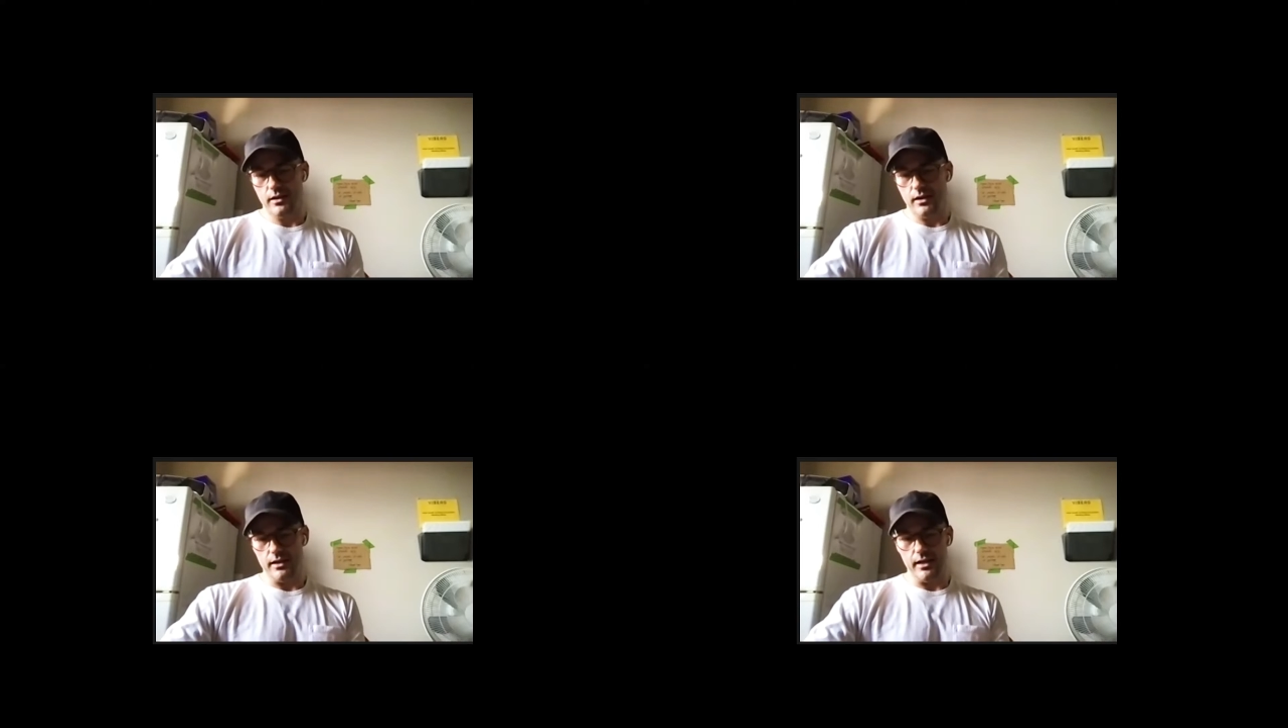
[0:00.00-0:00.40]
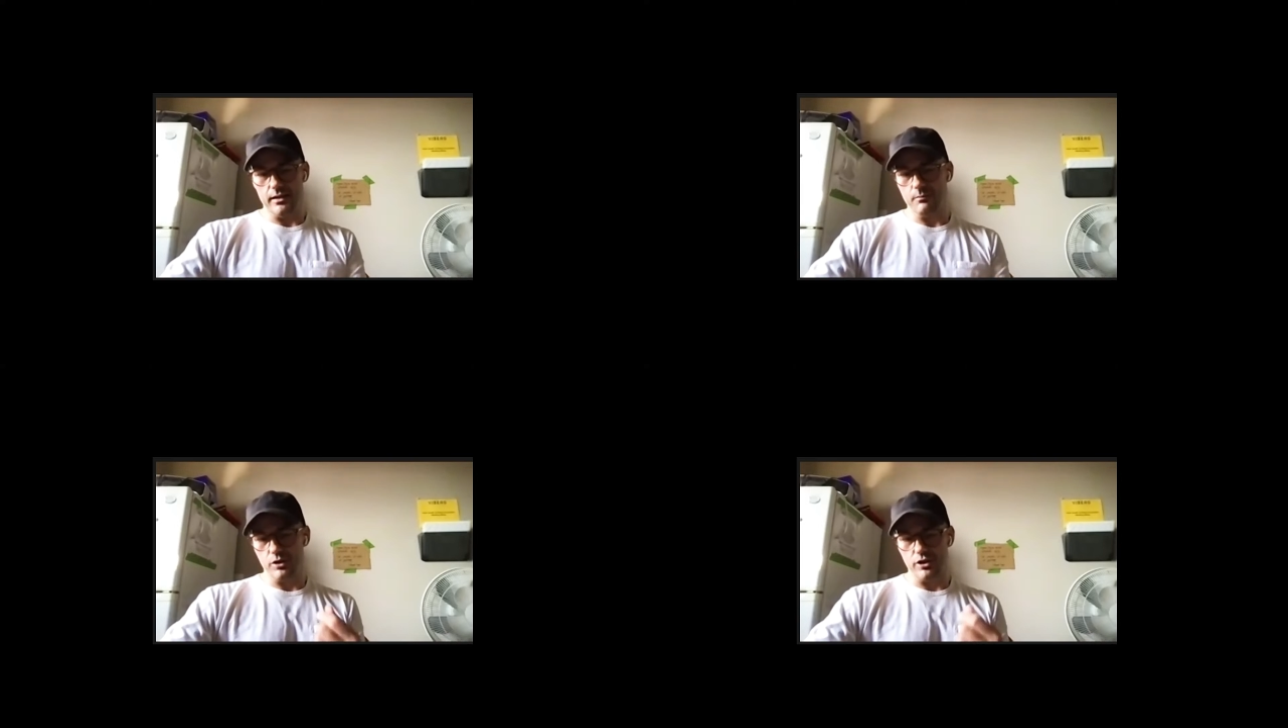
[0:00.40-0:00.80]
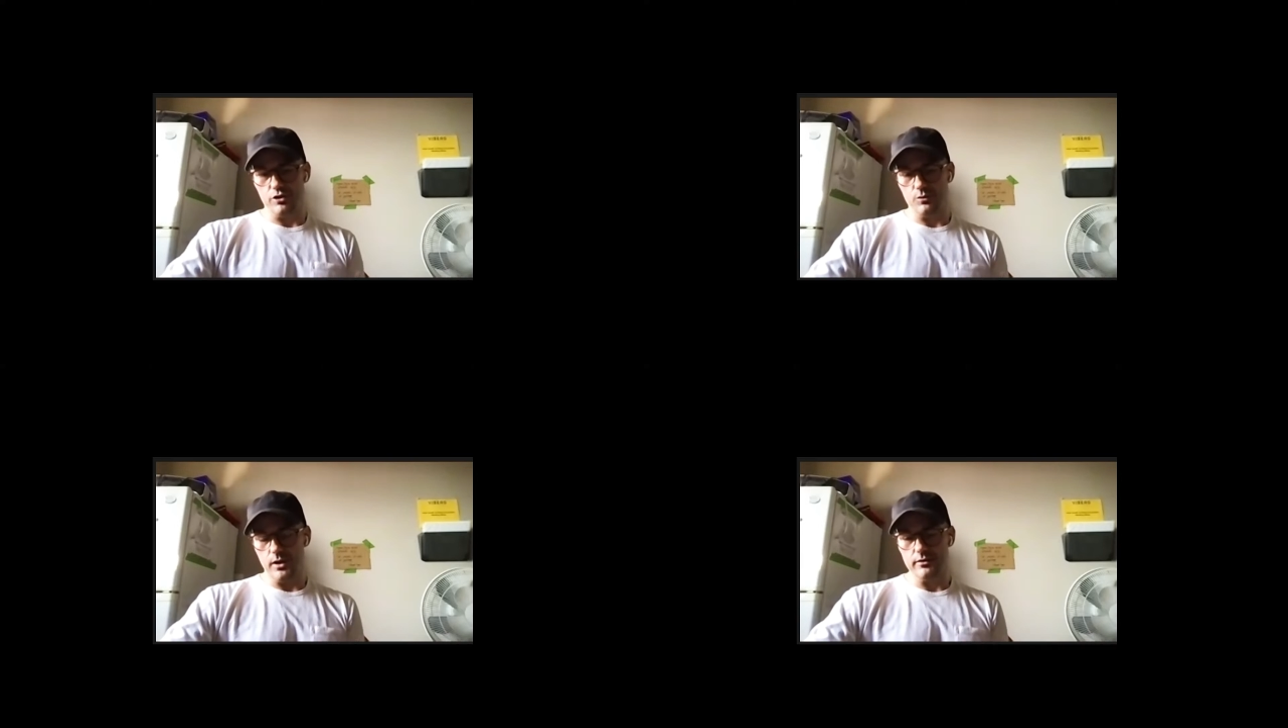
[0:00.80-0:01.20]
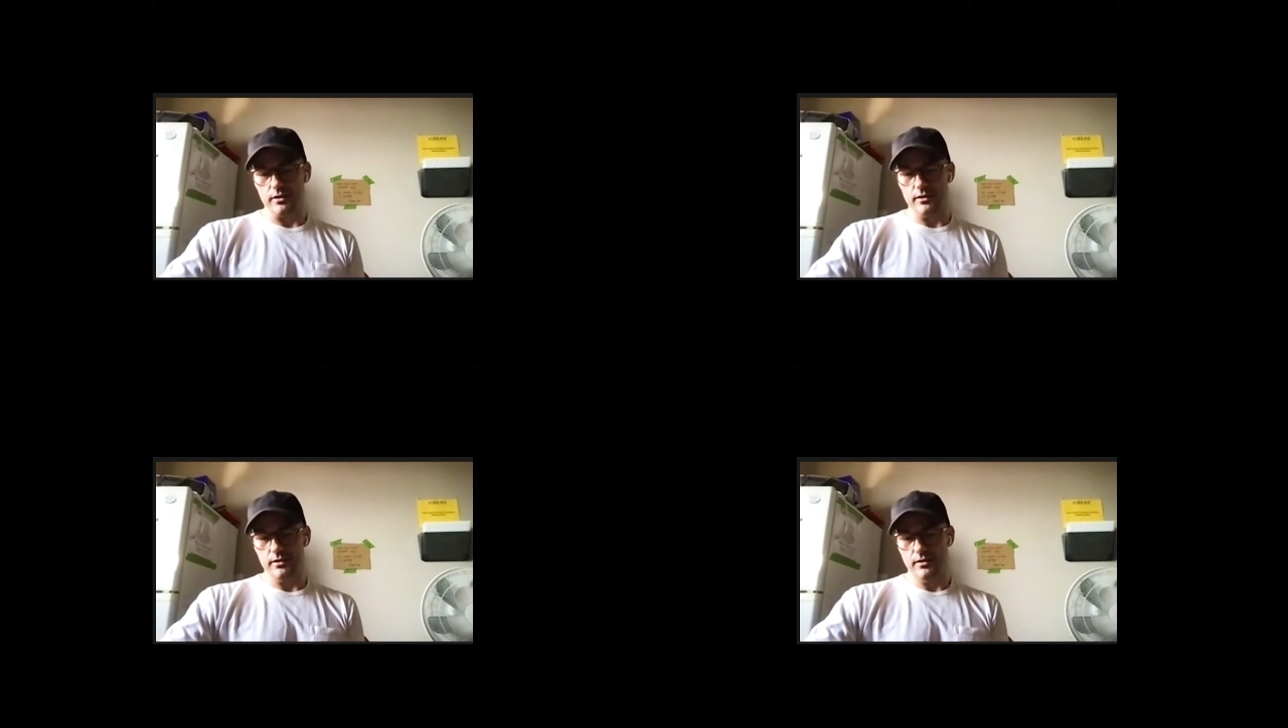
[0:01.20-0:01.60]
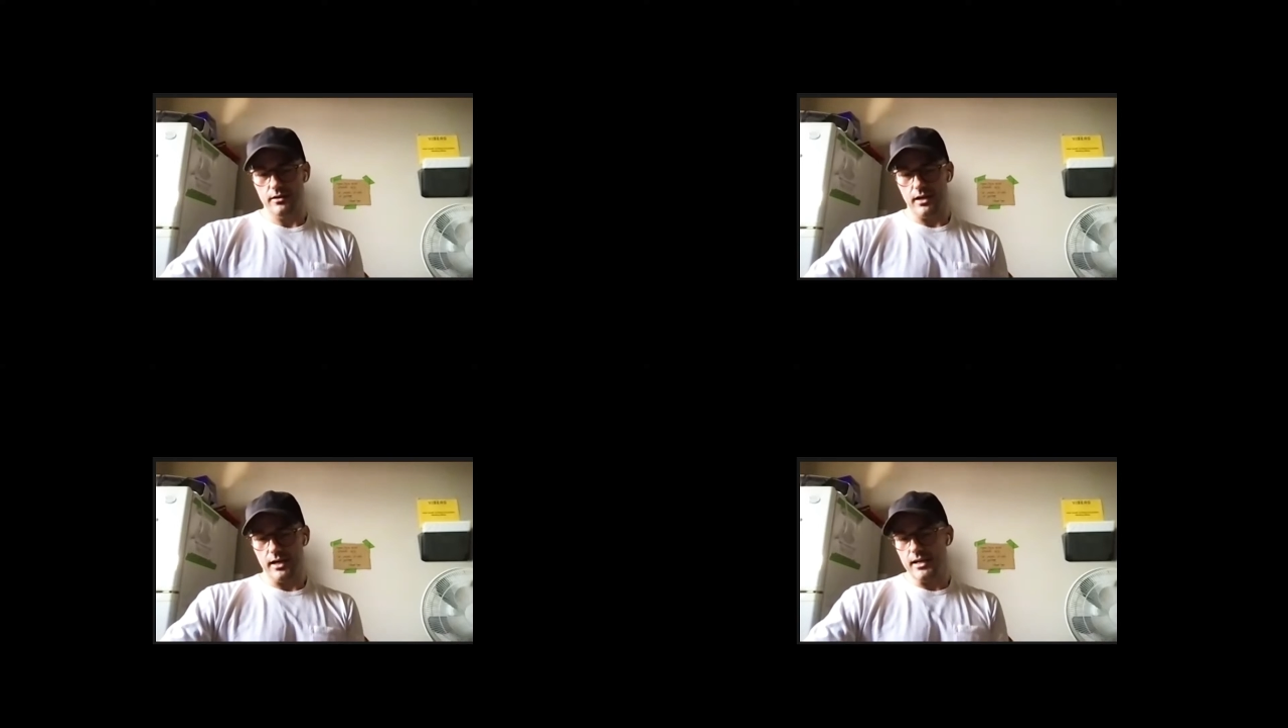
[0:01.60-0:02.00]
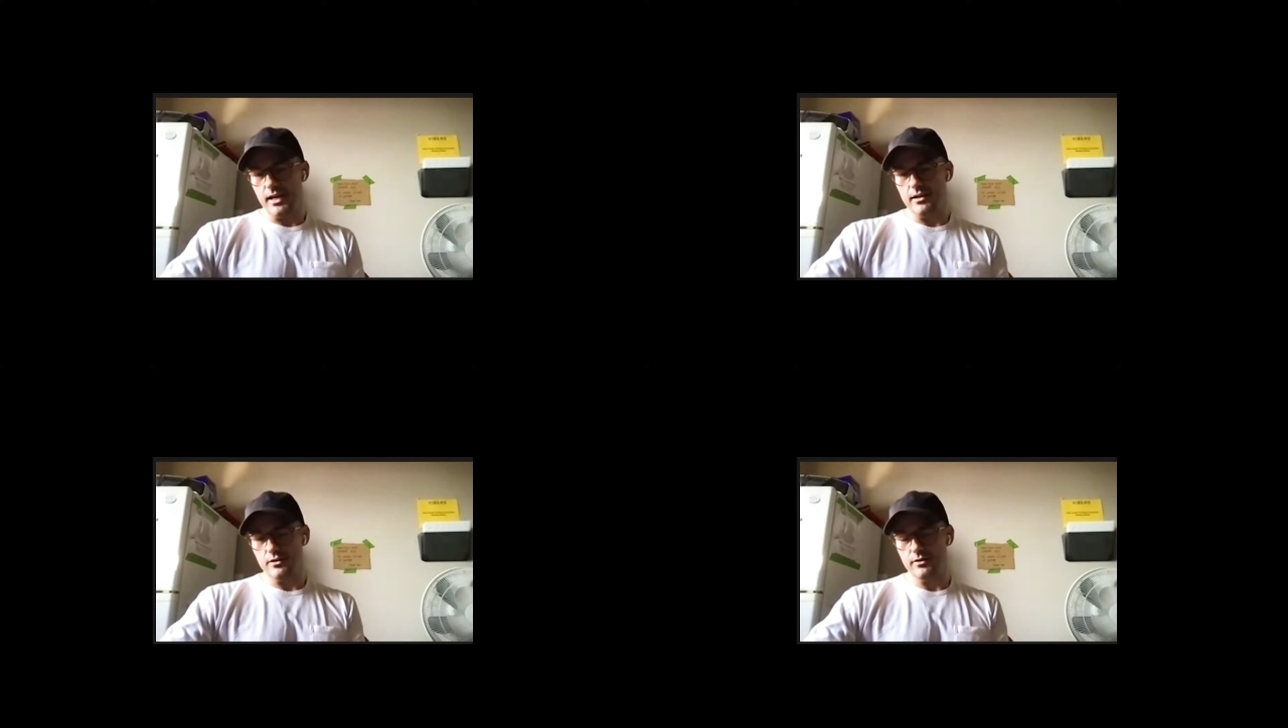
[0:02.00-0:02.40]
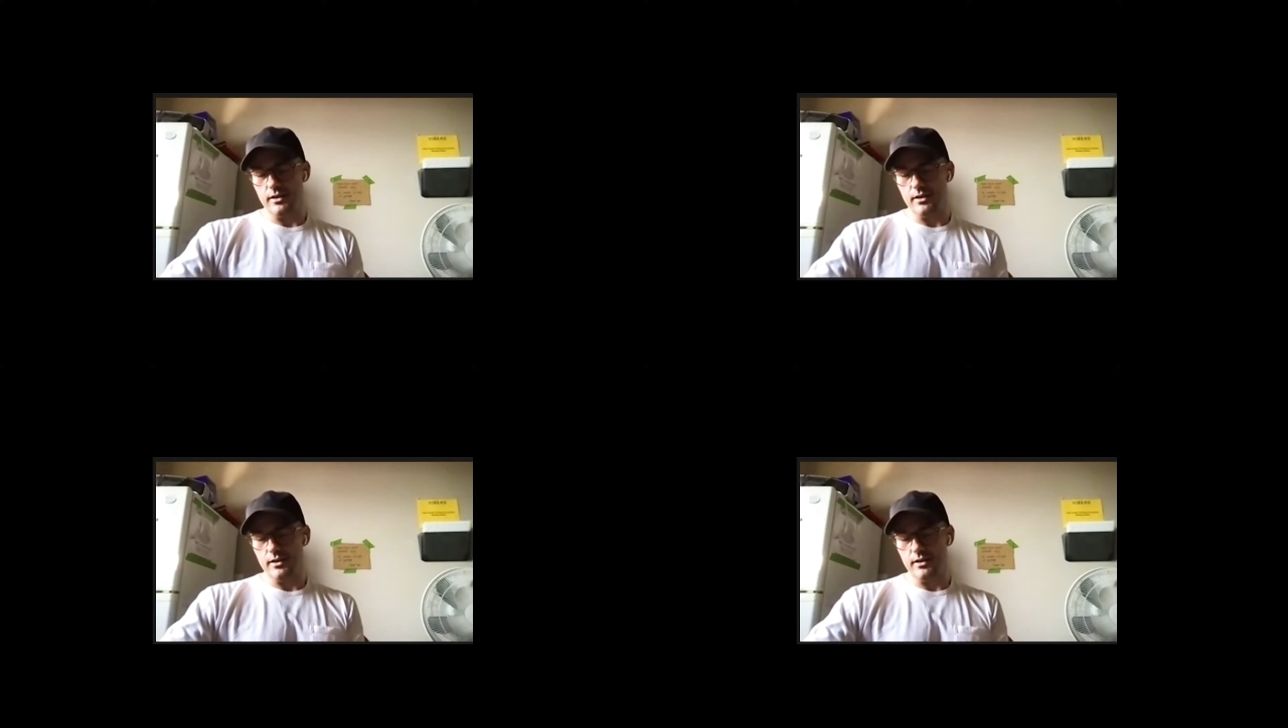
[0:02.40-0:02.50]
and I can put a new welt on it. I can't do